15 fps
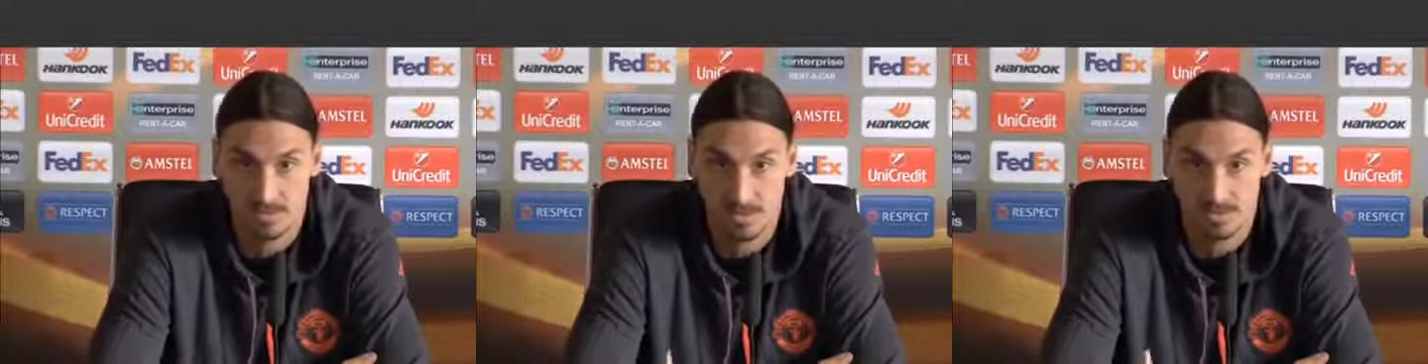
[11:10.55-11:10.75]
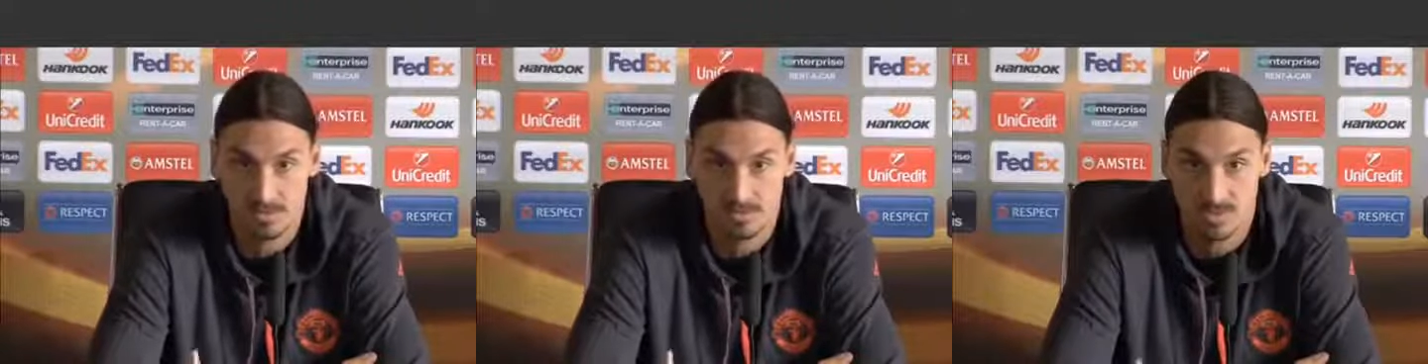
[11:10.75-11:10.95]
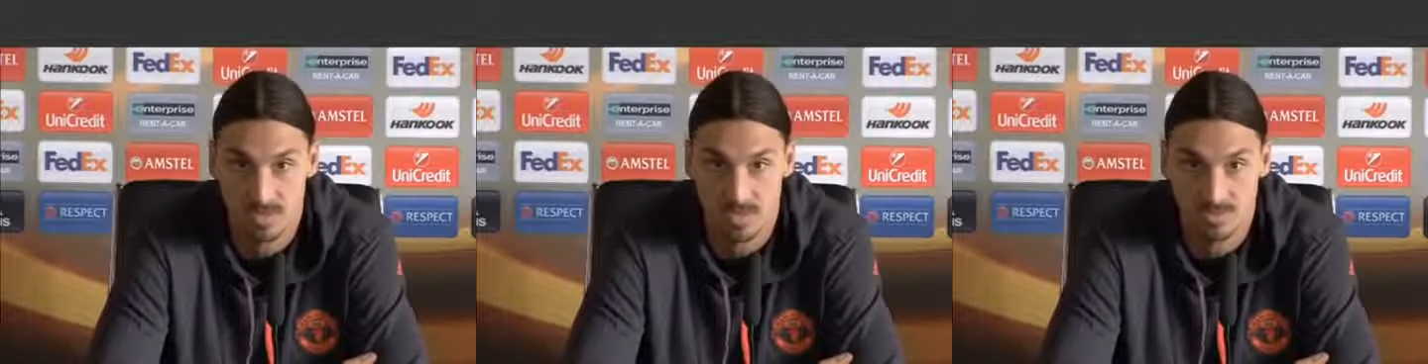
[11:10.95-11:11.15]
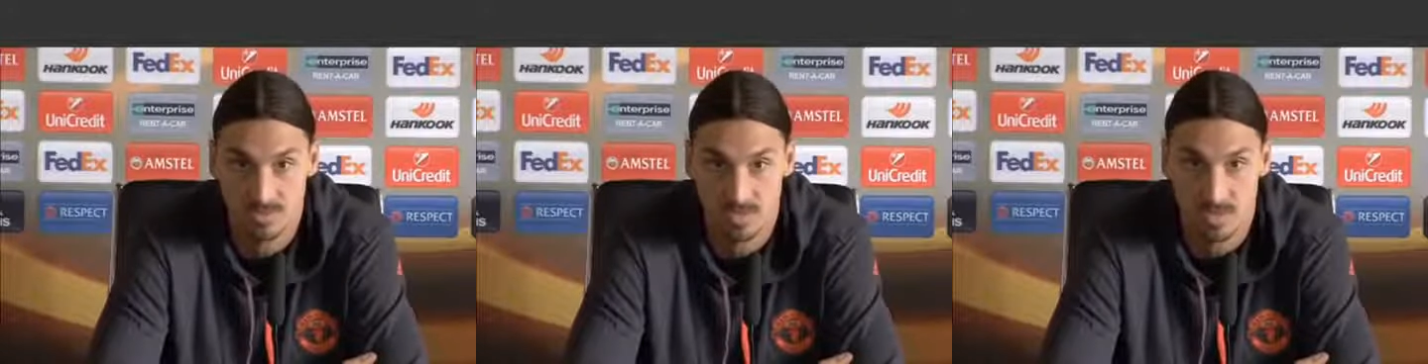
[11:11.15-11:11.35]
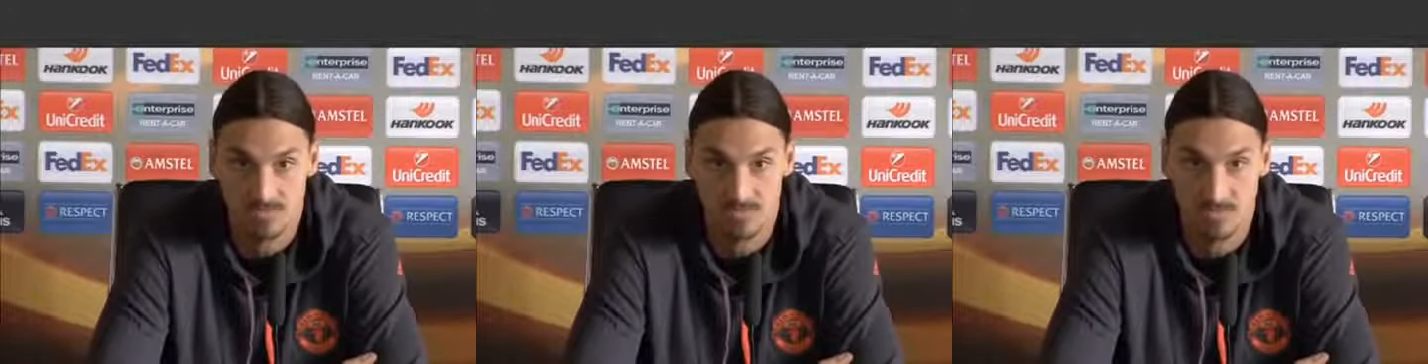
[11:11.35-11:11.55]
I could stay in
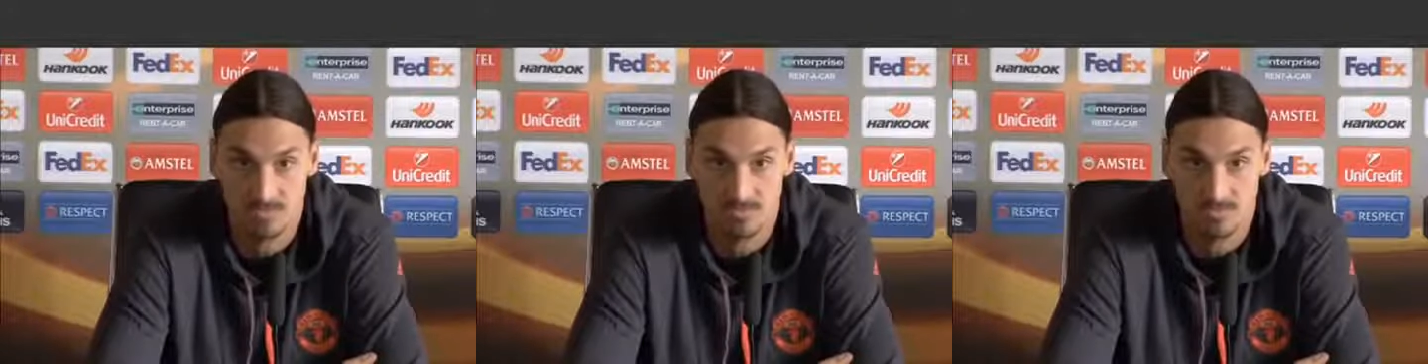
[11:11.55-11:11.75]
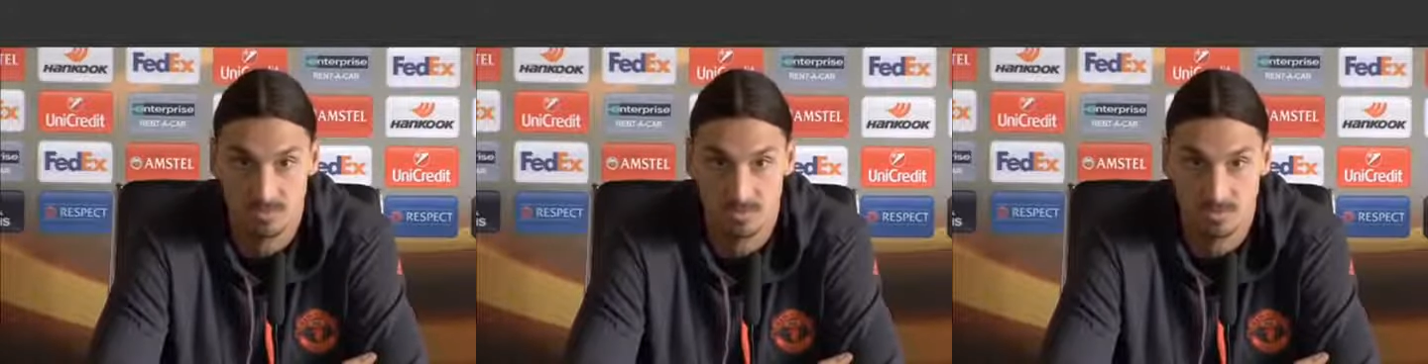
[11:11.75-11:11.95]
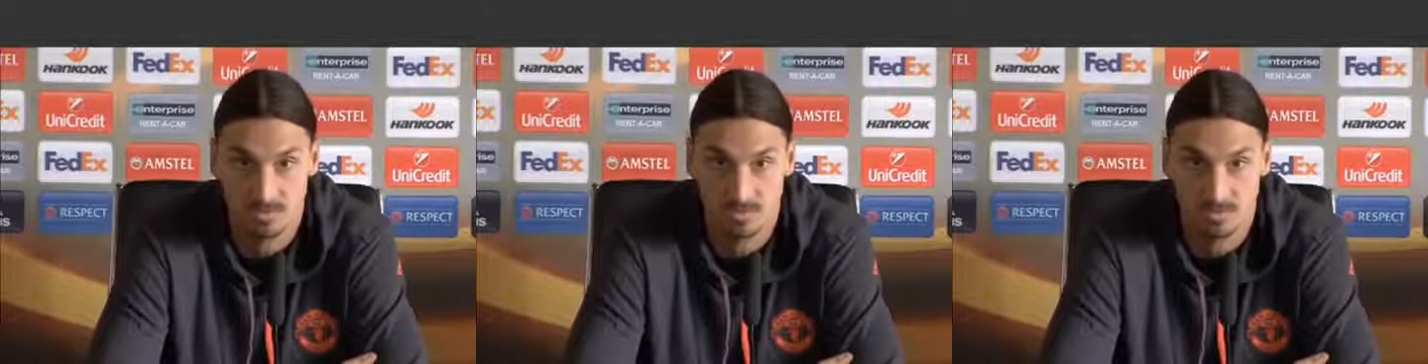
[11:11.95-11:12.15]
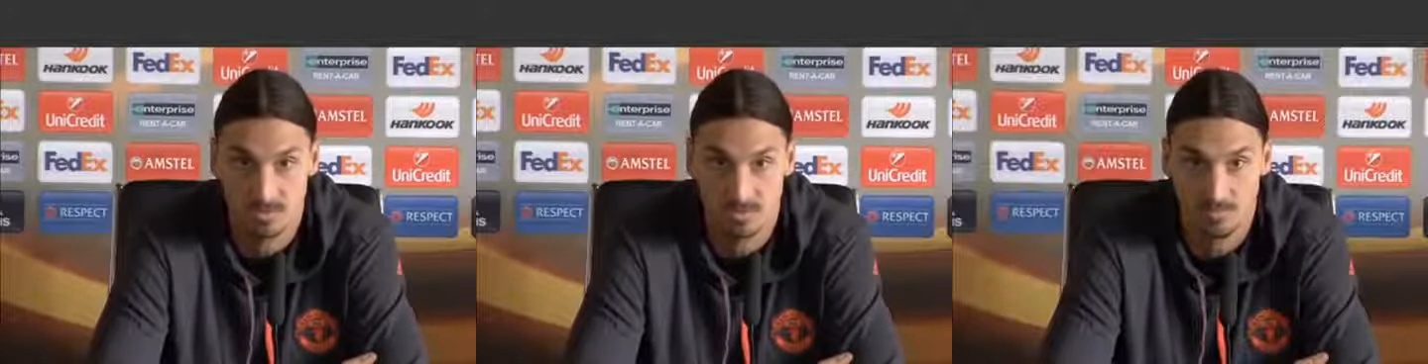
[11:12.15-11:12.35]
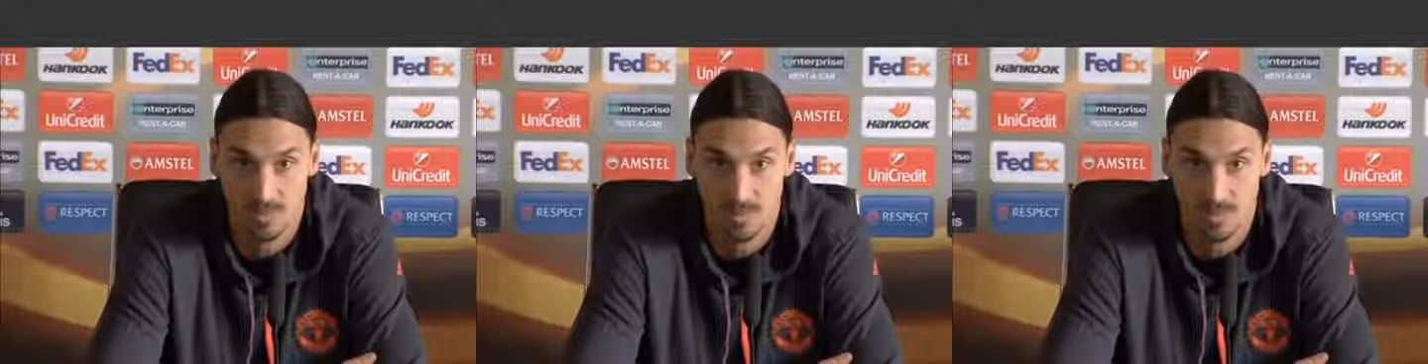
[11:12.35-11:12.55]
Malmö and feel good
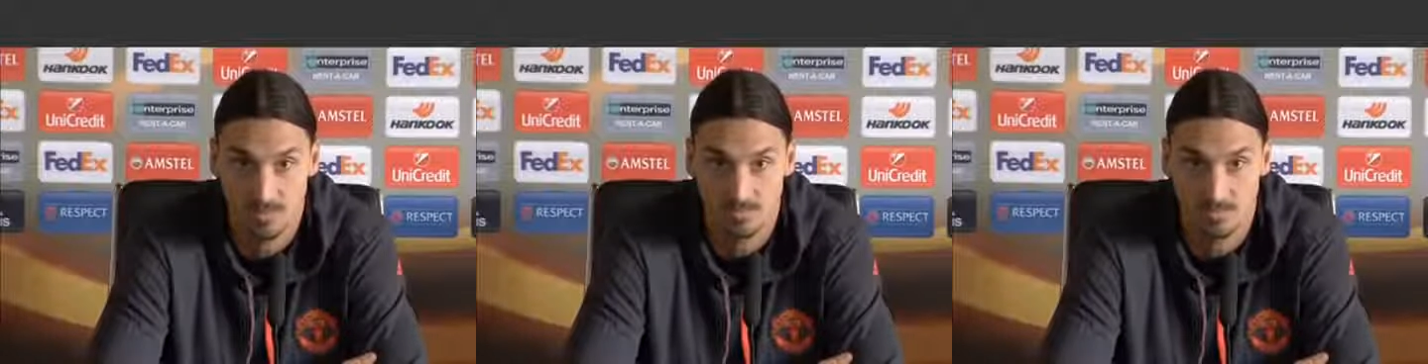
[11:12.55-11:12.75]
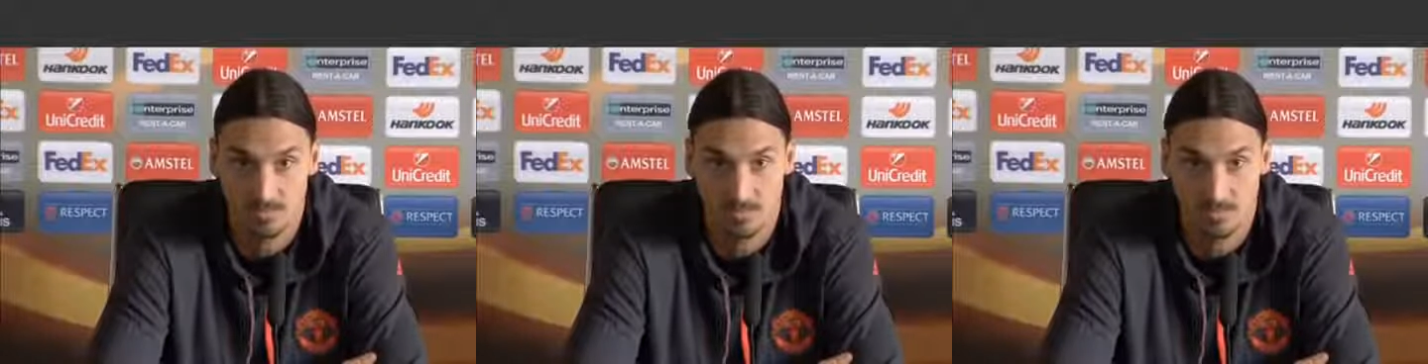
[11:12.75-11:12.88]
and be happy,